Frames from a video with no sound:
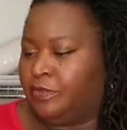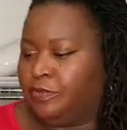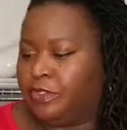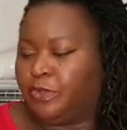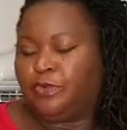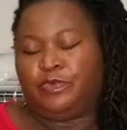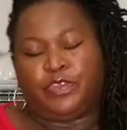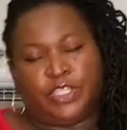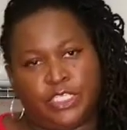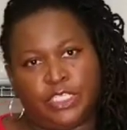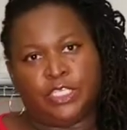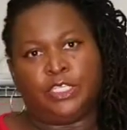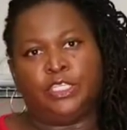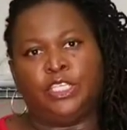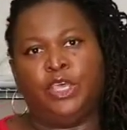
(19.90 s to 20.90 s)
So
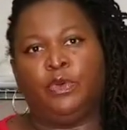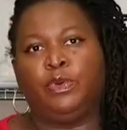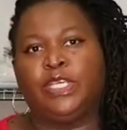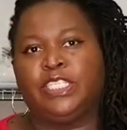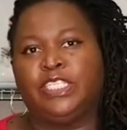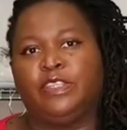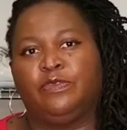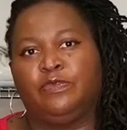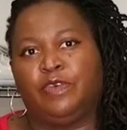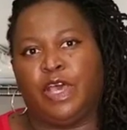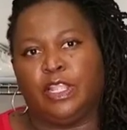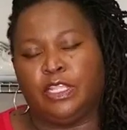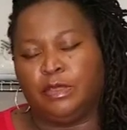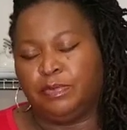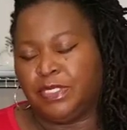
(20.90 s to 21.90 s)
Visions was
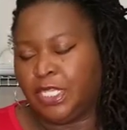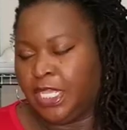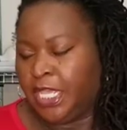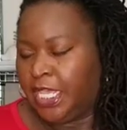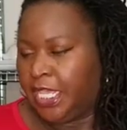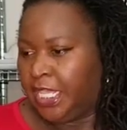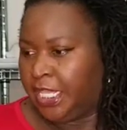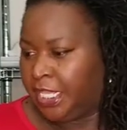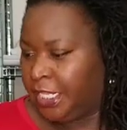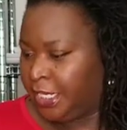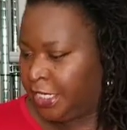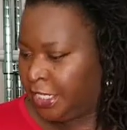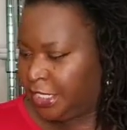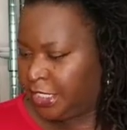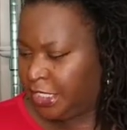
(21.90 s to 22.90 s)
developed
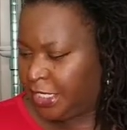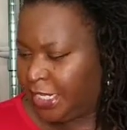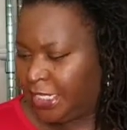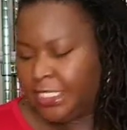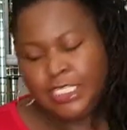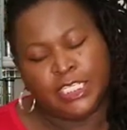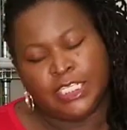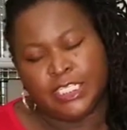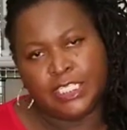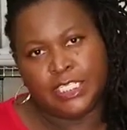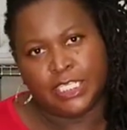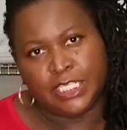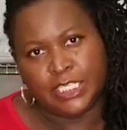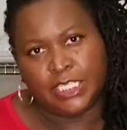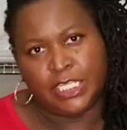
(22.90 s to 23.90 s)
in the
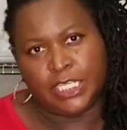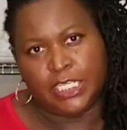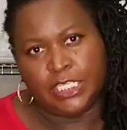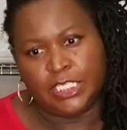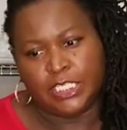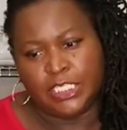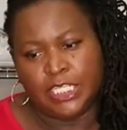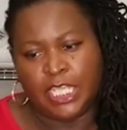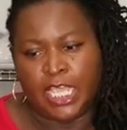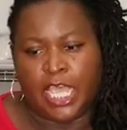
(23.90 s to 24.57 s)
1960s